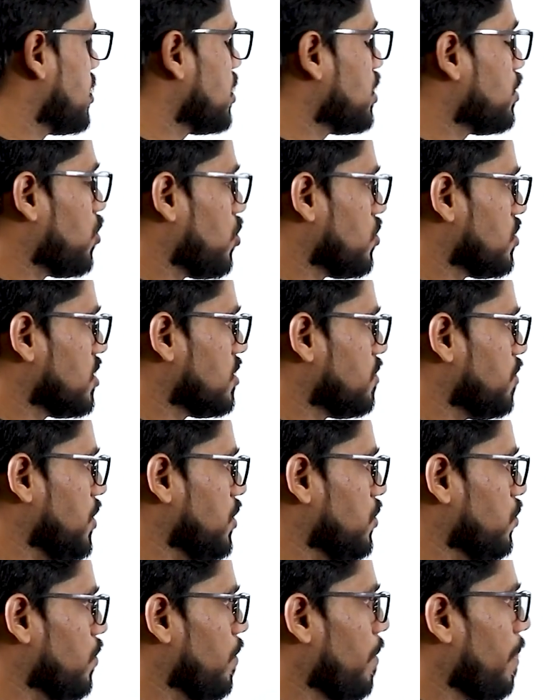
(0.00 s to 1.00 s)
is process
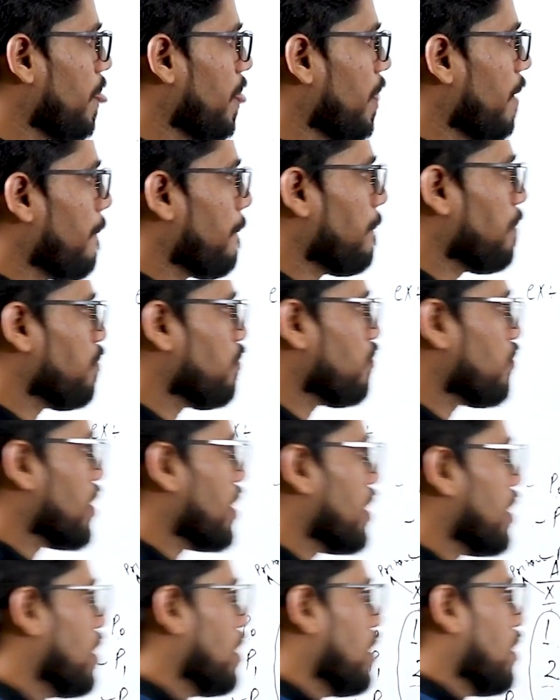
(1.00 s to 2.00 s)
P2.
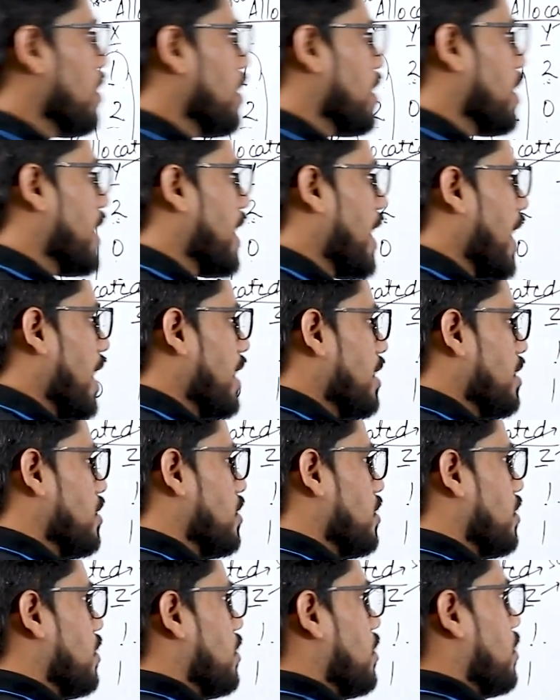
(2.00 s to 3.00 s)

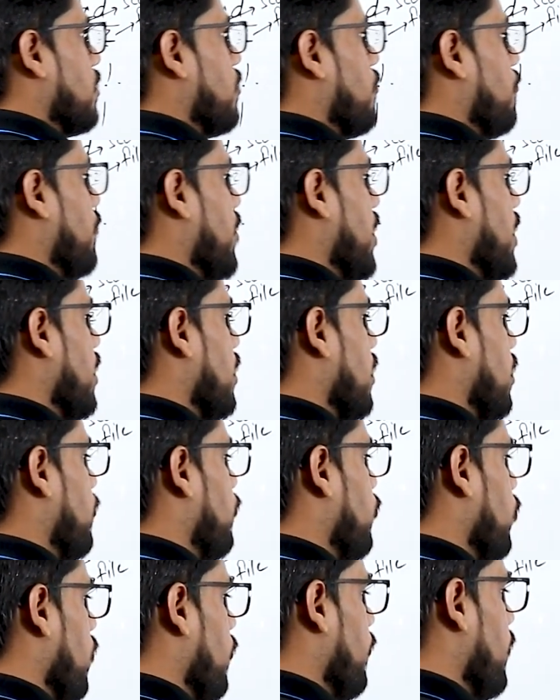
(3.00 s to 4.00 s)
Can we
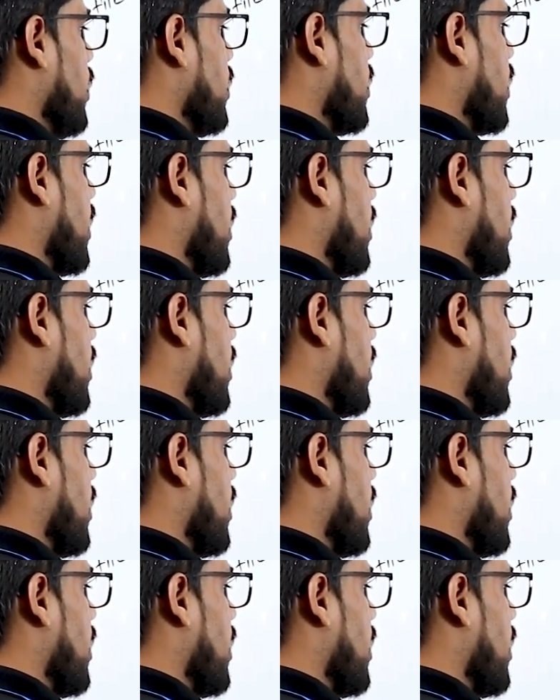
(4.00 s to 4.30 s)
fulfill the